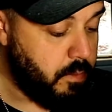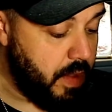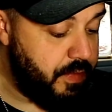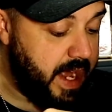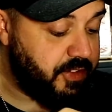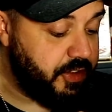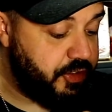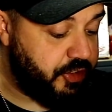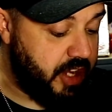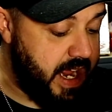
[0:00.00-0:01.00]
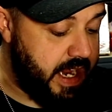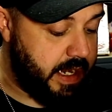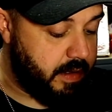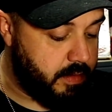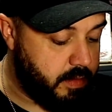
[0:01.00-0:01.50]
That's
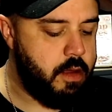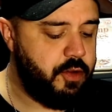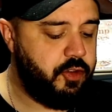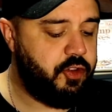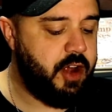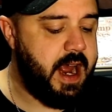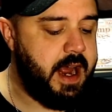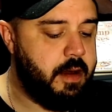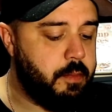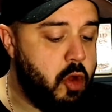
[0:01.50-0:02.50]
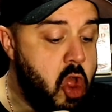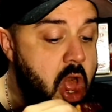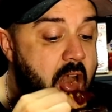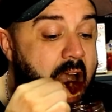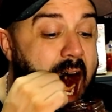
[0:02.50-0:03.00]
insane. Damn.
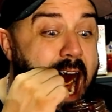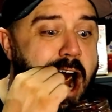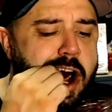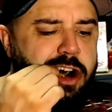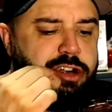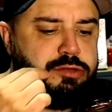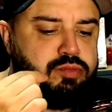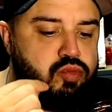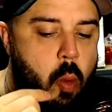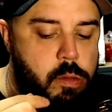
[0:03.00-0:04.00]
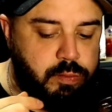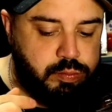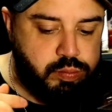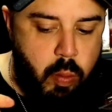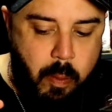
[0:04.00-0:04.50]
I,
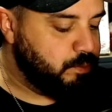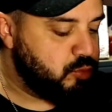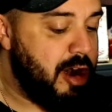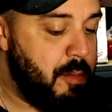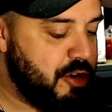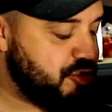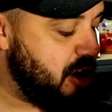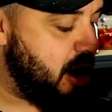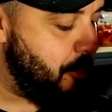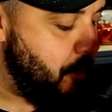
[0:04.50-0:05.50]
I better stop.